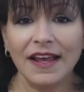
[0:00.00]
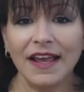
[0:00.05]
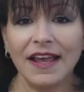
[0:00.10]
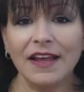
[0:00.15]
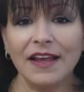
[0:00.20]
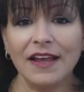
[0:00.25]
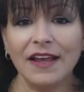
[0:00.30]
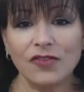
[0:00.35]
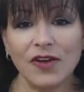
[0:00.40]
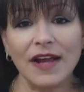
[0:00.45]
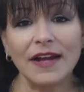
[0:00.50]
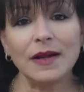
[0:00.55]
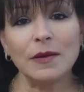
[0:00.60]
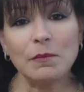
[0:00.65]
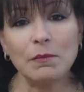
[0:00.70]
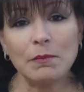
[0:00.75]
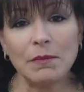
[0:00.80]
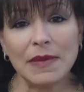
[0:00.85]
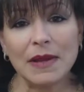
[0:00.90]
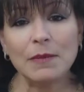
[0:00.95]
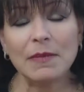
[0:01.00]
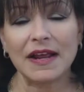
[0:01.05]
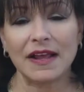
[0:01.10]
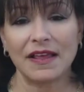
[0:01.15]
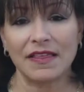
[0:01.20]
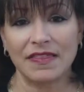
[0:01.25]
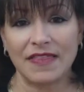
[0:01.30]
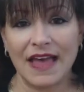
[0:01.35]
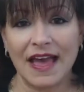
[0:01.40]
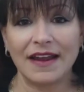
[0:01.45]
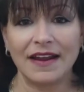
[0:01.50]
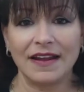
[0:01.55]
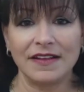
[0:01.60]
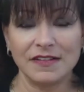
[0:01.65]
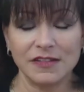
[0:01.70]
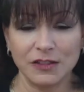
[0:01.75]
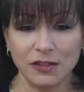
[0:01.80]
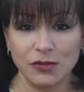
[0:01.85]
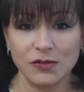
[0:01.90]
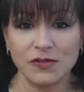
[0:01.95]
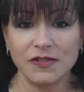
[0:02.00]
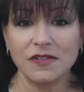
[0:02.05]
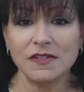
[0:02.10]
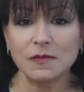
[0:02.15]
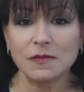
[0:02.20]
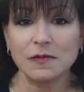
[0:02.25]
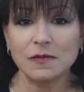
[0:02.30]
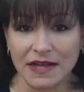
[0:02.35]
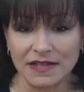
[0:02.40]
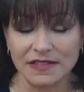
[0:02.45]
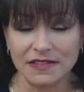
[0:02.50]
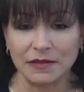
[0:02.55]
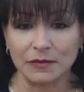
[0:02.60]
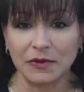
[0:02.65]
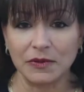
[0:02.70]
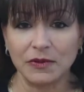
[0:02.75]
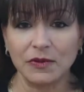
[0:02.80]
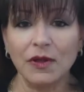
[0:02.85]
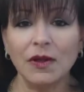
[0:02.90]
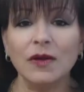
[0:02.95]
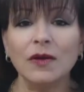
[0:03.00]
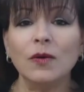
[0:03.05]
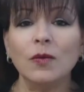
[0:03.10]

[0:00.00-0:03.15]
and try to mimic that as close as possible